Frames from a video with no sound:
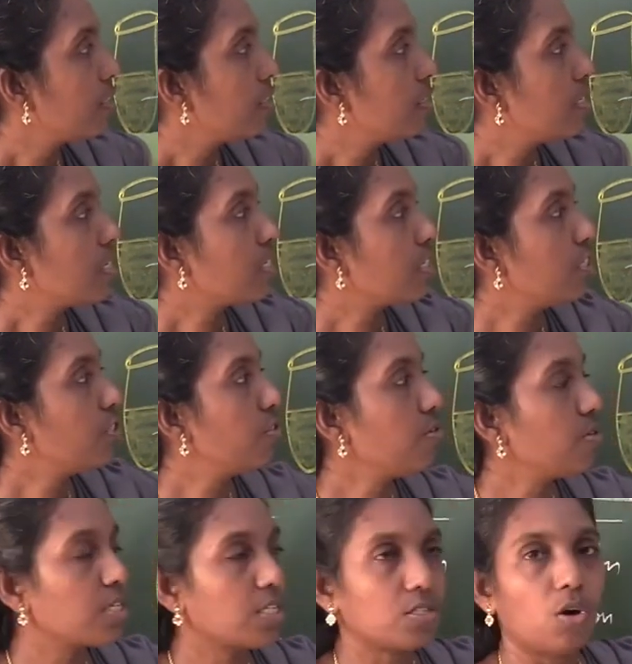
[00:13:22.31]
This tissue
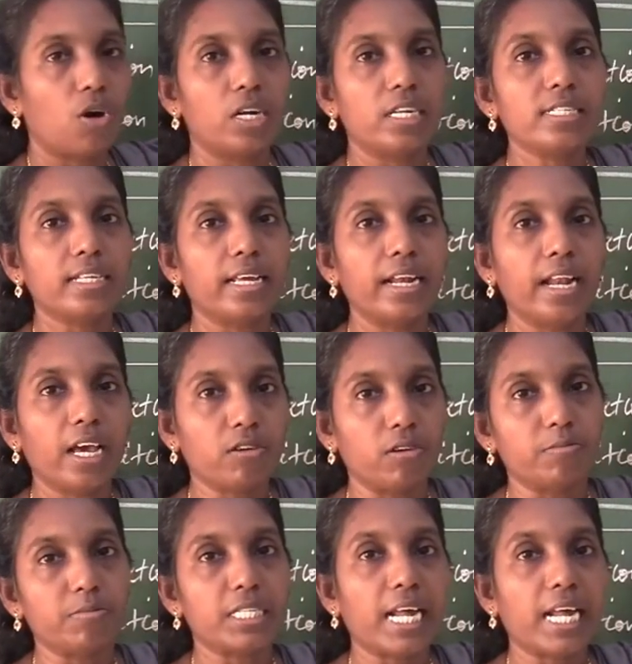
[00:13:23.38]
is called as inoculum.